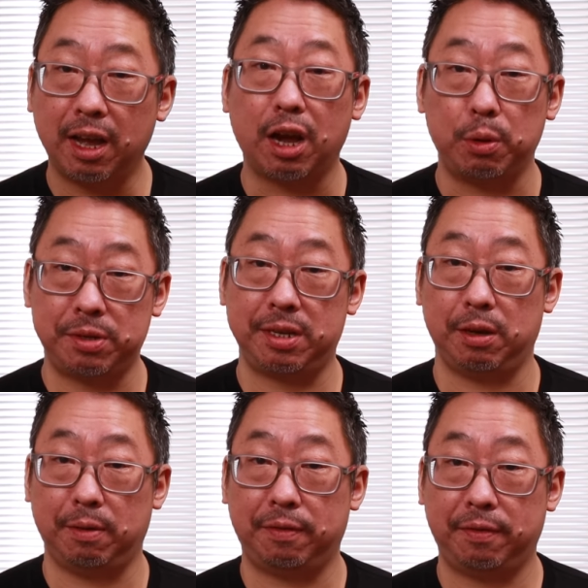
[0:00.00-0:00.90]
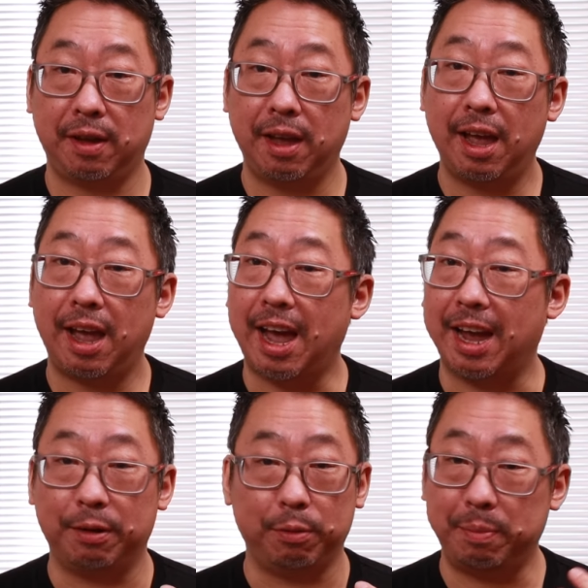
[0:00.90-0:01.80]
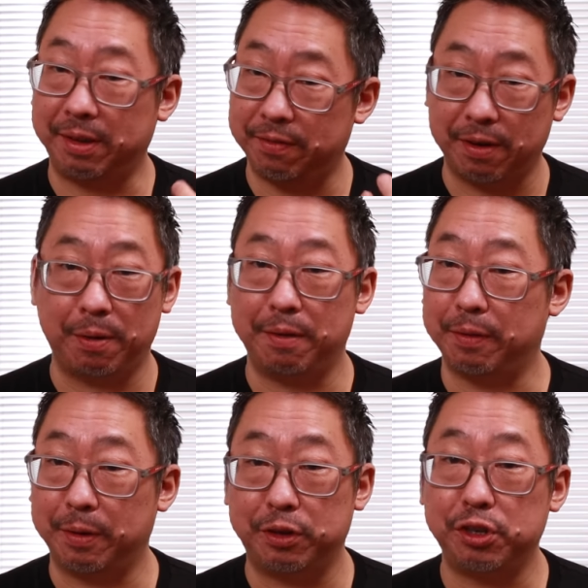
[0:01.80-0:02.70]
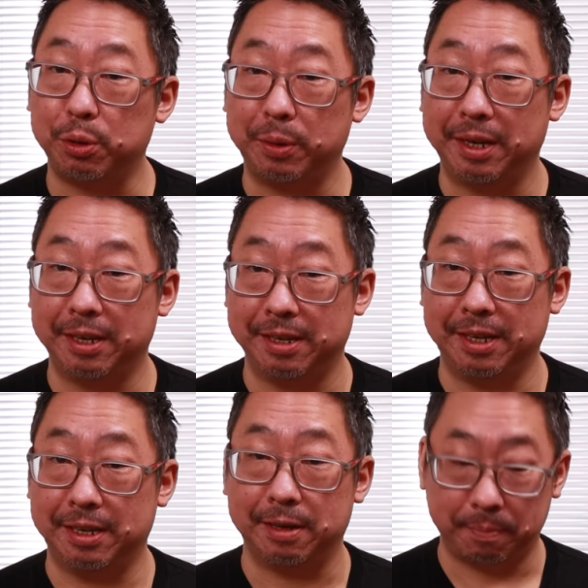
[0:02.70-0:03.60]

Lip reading: go tough, and it would be very, very chewy indeed.